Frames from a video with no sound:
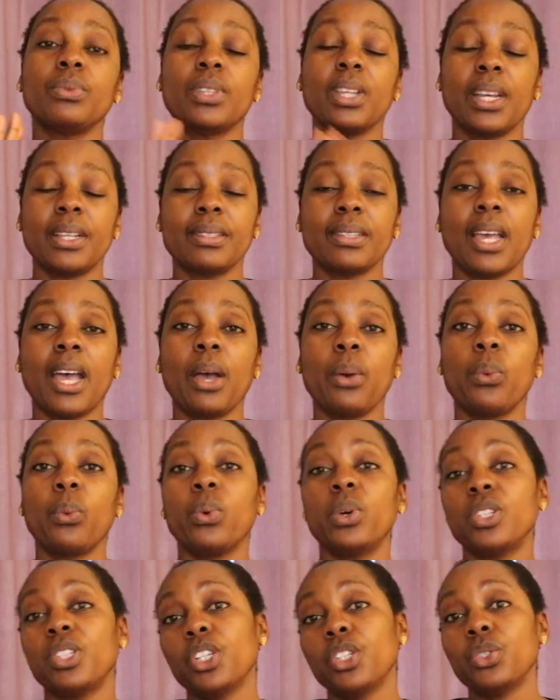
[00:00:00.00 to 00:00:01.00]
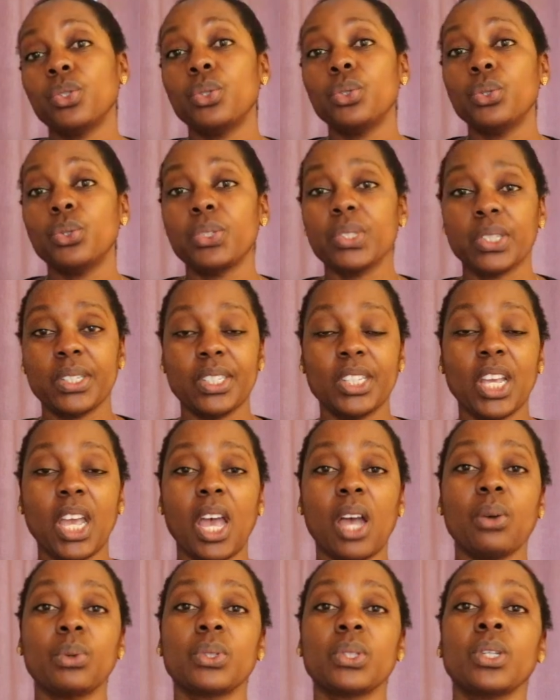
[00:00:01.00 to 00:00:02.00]
that I wanted to use on the
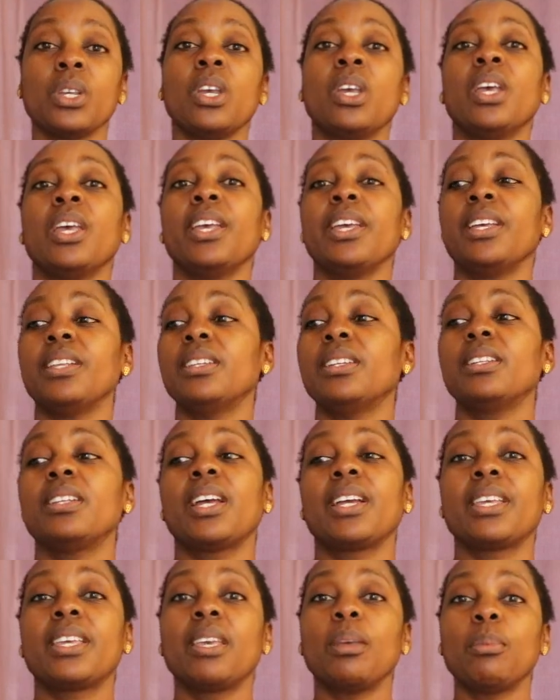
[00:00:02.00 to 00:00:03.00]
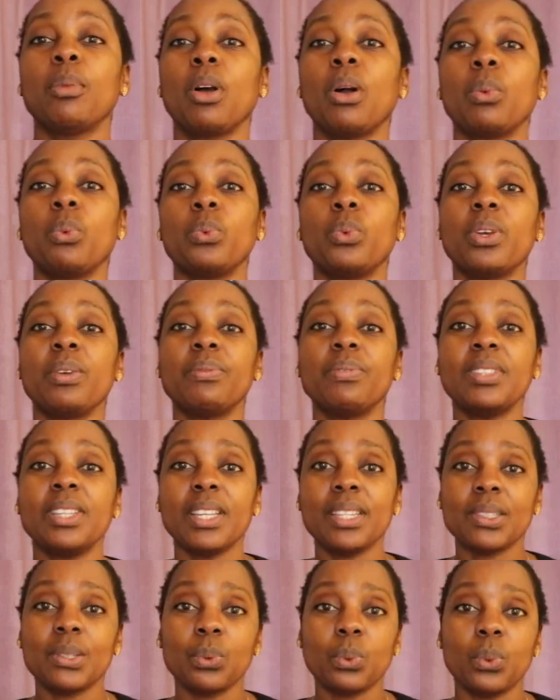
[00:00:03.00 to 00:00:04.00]
house, and then I came up with
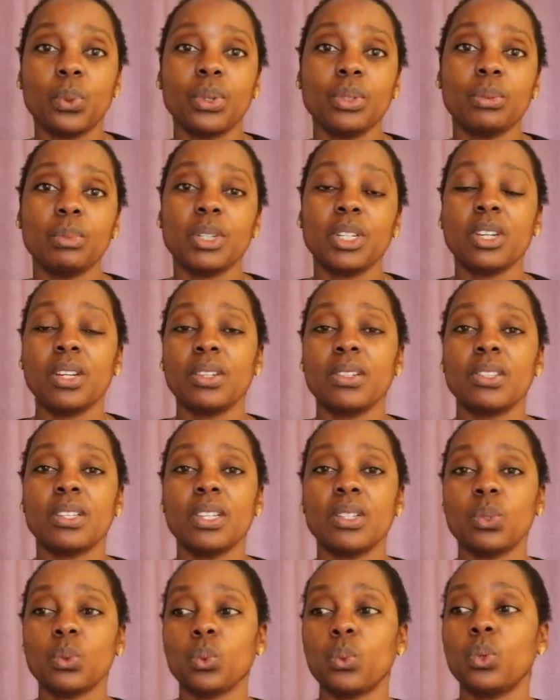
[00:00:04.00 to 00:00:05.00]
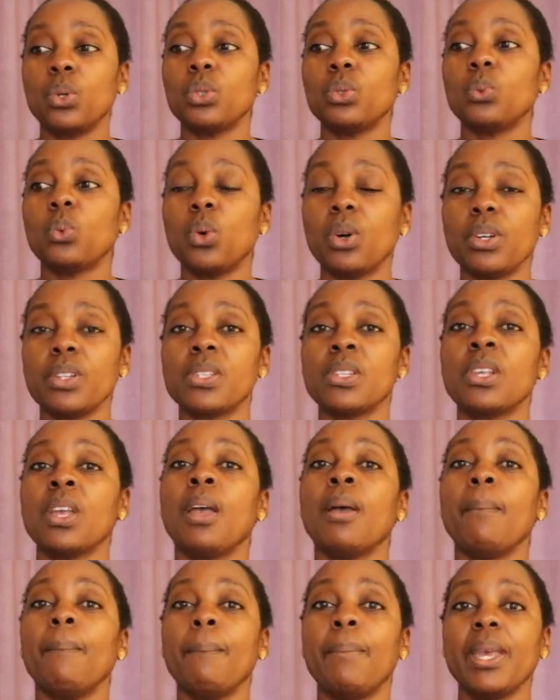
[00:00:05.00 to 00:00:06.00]
this one, because this one was
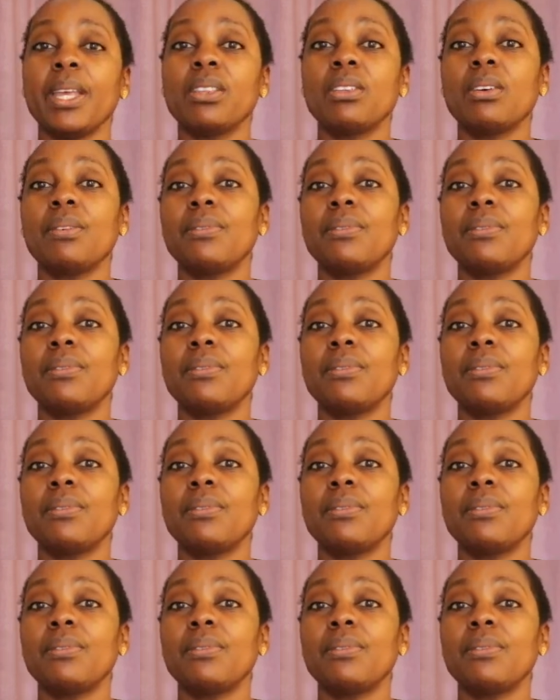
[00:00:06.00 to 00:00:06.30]
better